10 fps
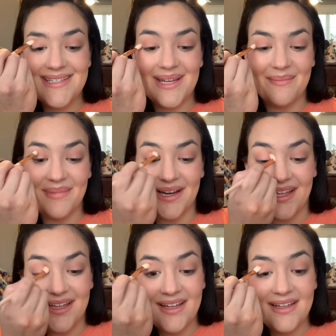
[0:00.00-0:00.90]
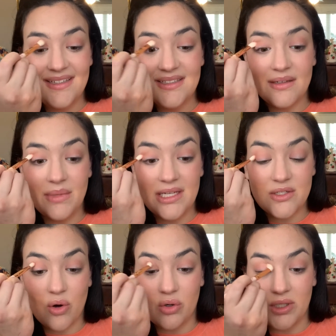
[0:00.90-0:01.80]
but to me it's
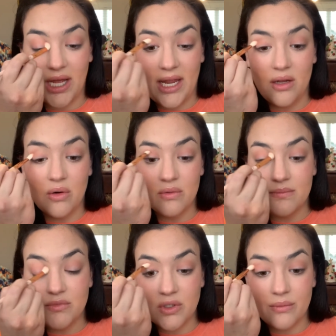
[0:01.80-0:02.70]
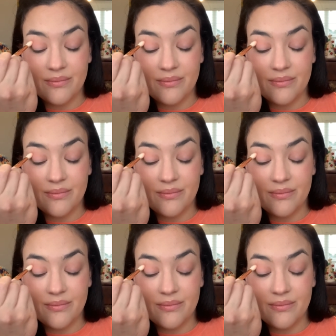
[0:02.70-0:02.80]
cold and I hate cold. So